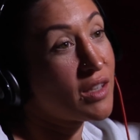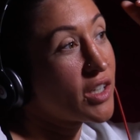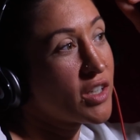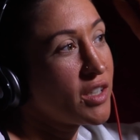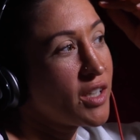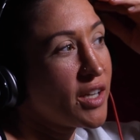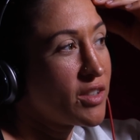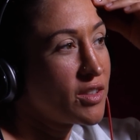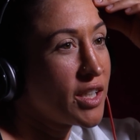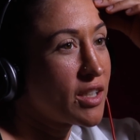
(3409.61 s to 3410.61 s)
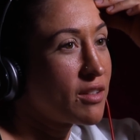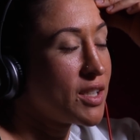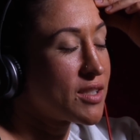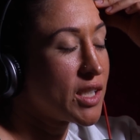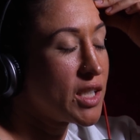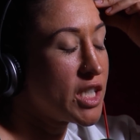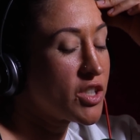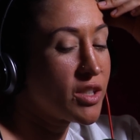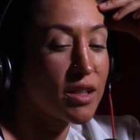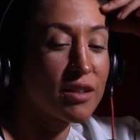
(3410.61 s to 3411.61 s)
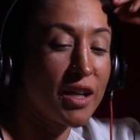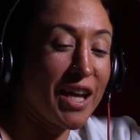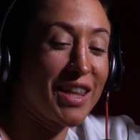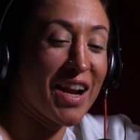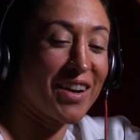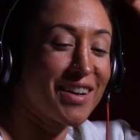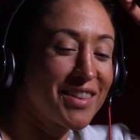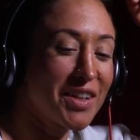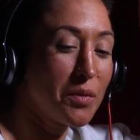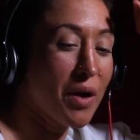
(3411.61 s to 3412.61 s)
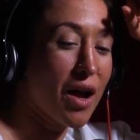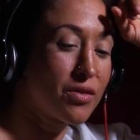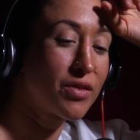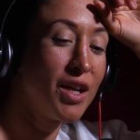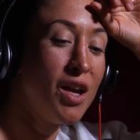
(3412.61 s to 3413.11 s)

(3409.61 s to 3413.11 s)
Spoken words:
They're like less than an inch thick. Like they're rough.